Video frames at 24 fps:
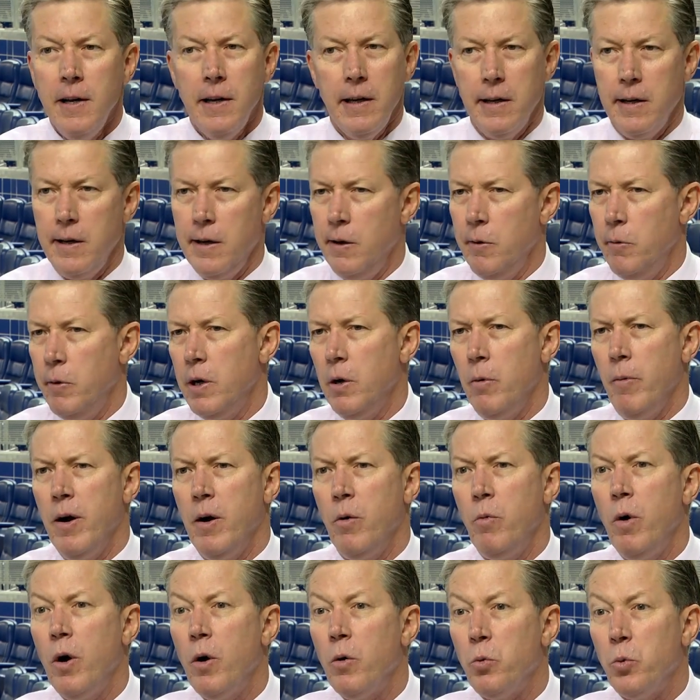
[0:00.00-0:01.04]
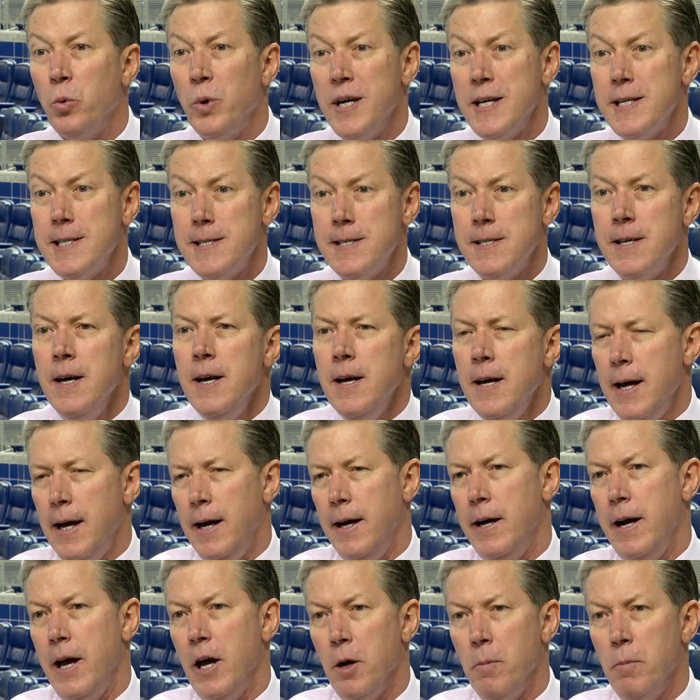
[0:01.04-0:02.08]
We don't want to wear wrists
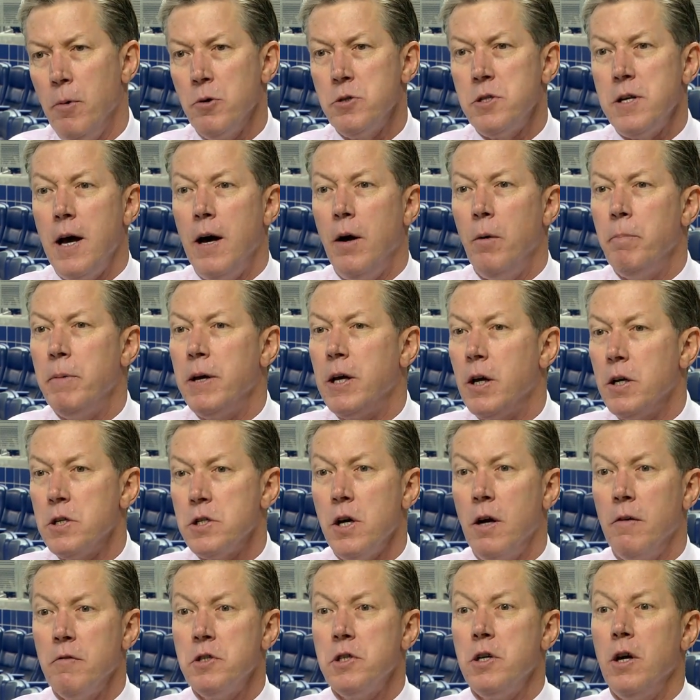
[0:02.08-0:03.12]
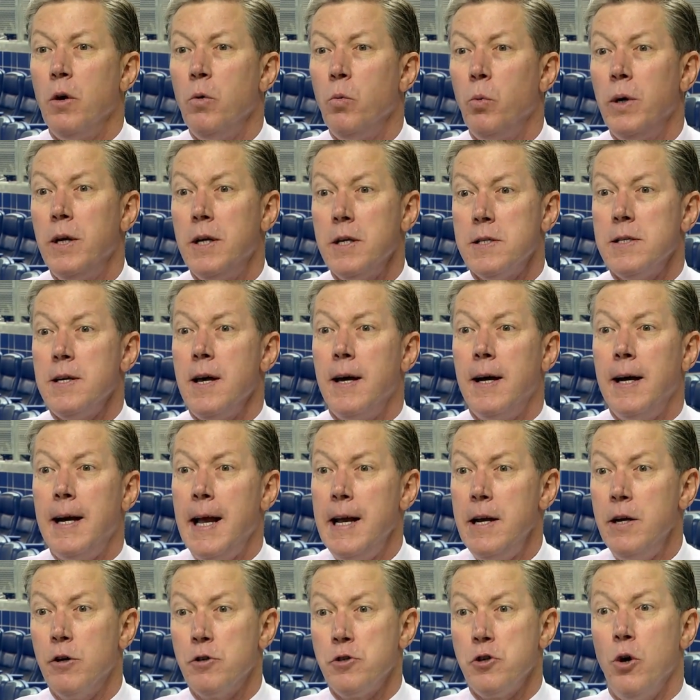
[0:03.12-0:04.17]
and elbows out because all of a sudden we decide at
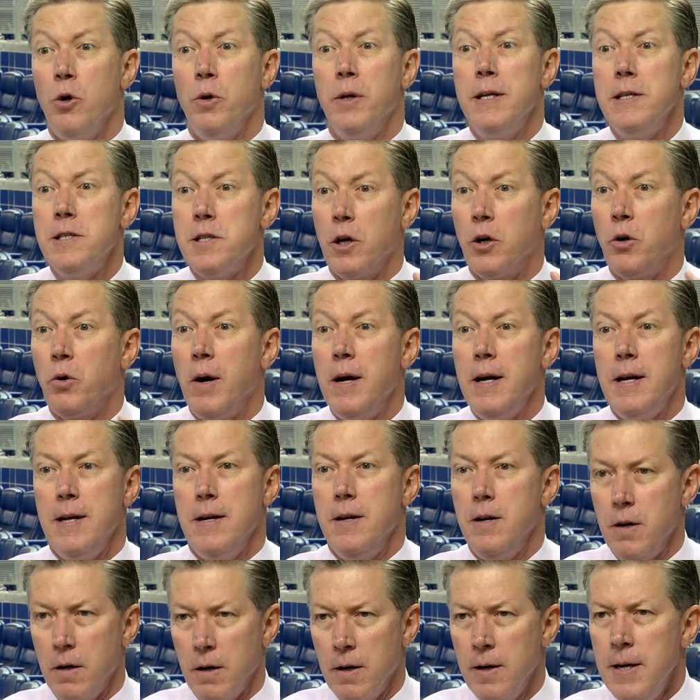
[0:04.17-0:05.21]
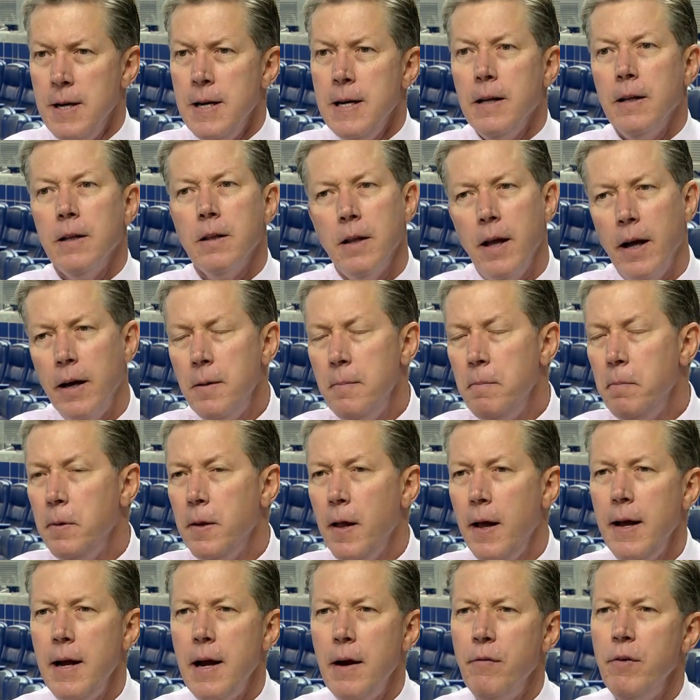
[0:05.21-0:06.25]
8 years old he's a great hitter. Let them
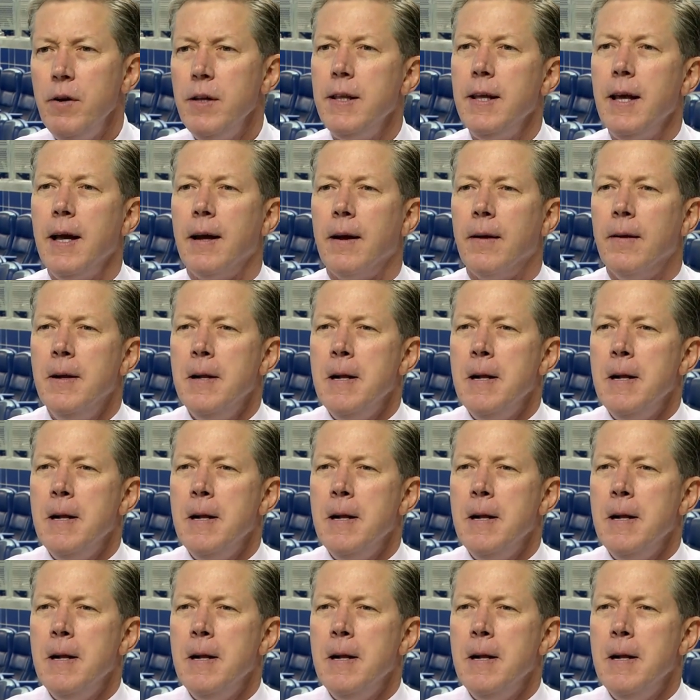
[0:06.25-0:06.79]
play everything.